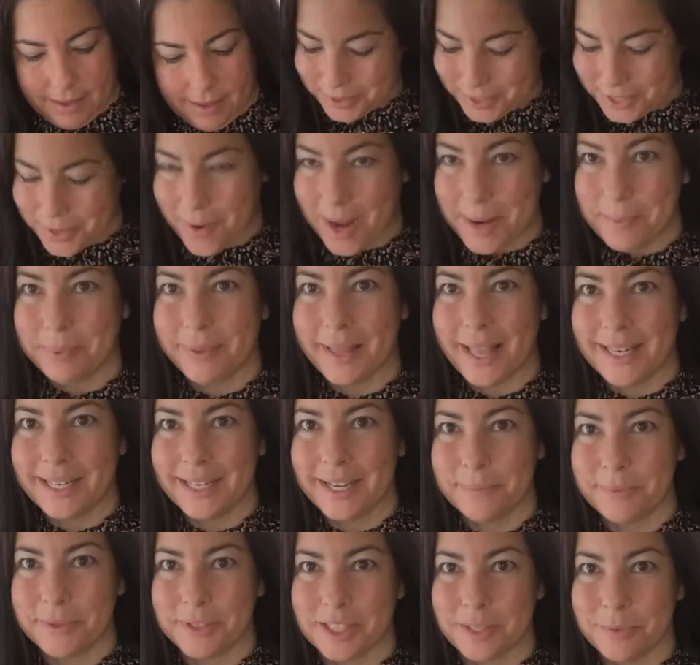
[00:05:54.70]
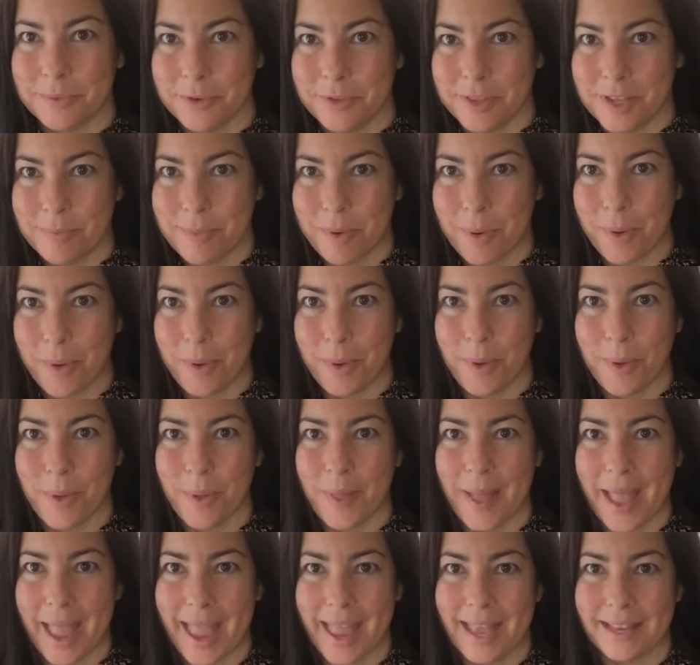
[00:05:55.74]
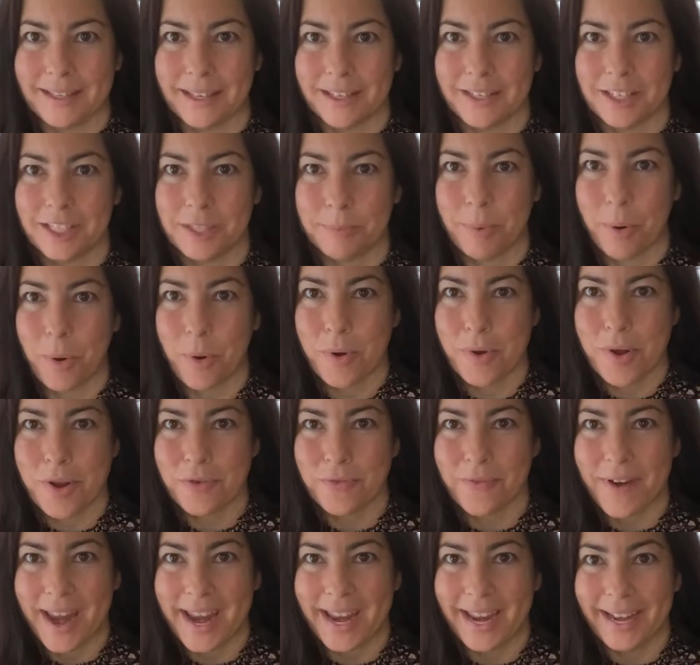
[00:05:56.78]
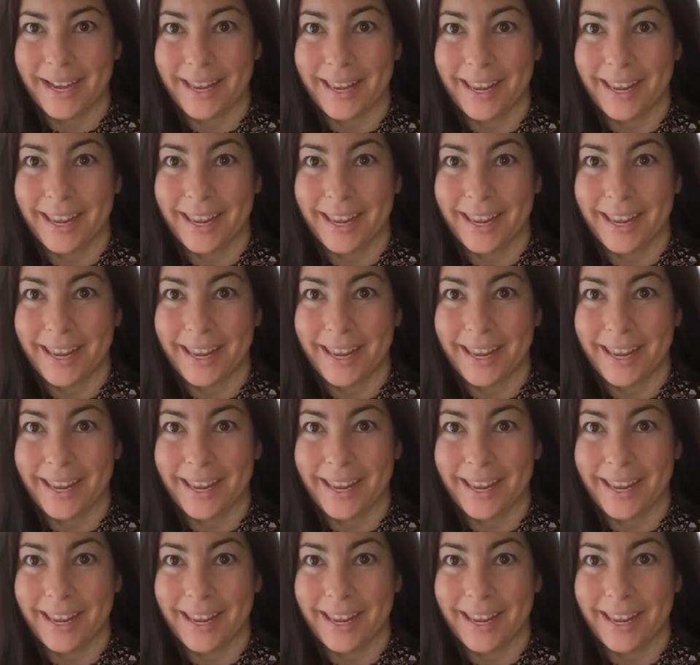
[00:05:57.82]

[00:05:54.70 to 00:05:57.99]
So I blended up the smoothie bowl and I just poured it right in